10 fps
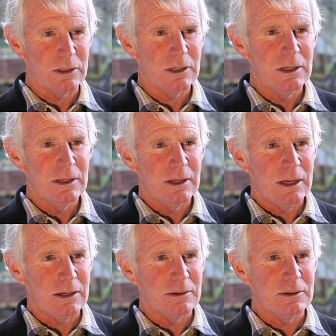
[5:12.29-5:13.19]
And,
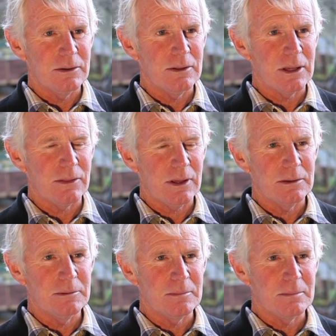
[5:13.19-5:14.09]
and they,
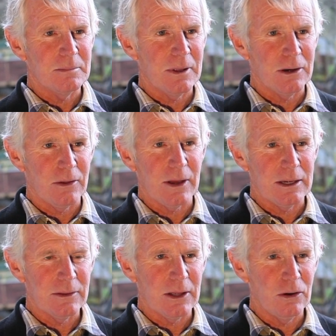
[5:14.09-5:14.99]
they, they know they're
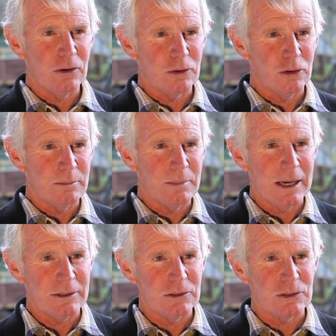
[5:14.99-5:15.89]
here, they're long-term
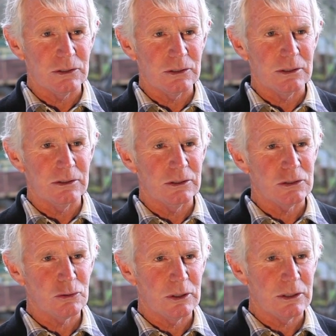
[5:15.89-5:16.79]
partners in the, in the
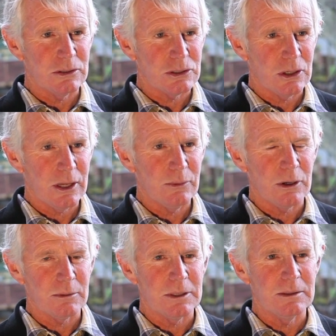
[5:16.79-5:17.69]
district and so they
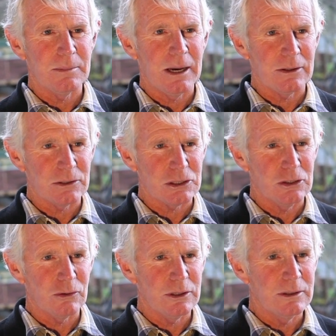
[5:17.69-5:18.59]
want to be part of the
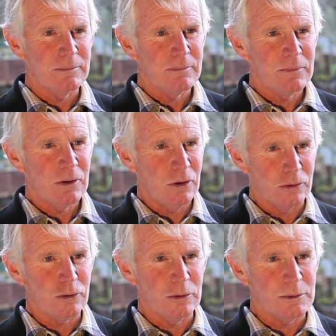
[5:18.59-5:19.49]
scenery
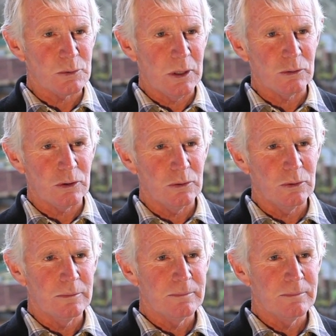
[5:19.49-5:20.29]
long-term as well too.